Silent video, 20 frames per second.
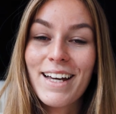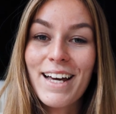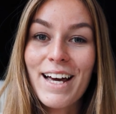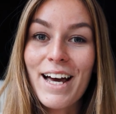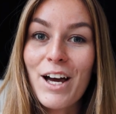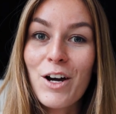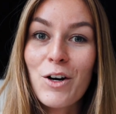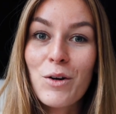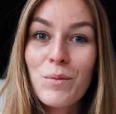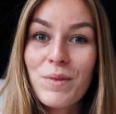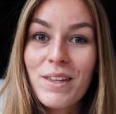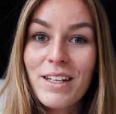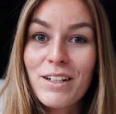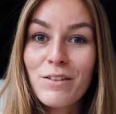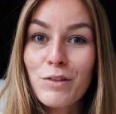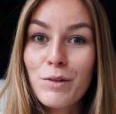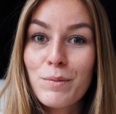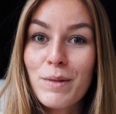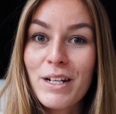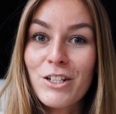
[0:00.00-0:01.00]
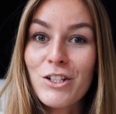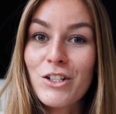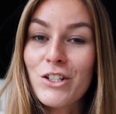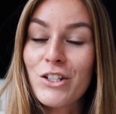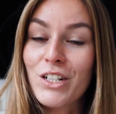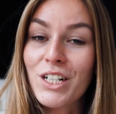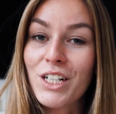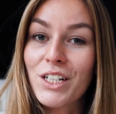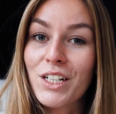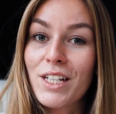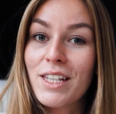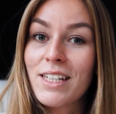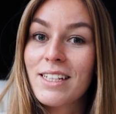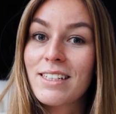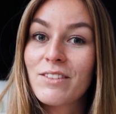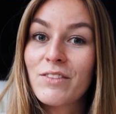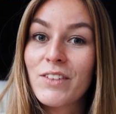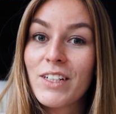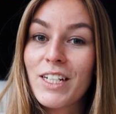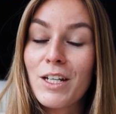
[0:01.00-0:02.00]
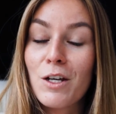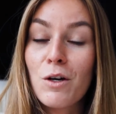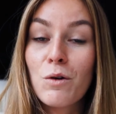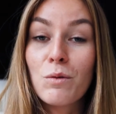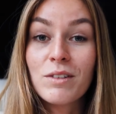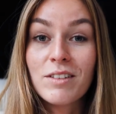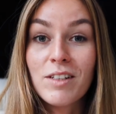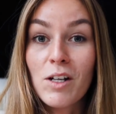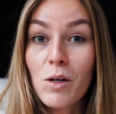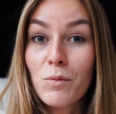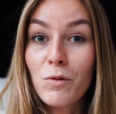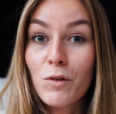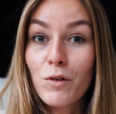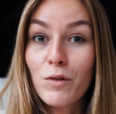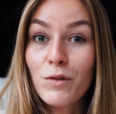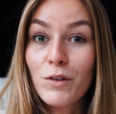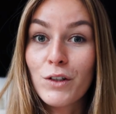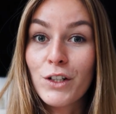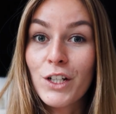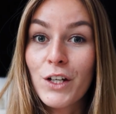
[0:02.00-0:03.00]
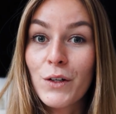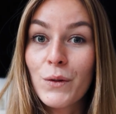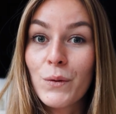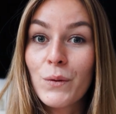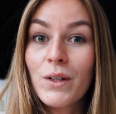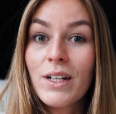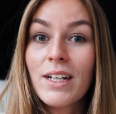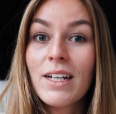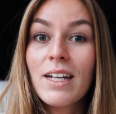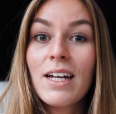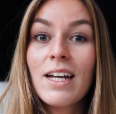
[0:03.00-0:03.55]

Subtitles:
I hope the information shared in this video was helpful for you.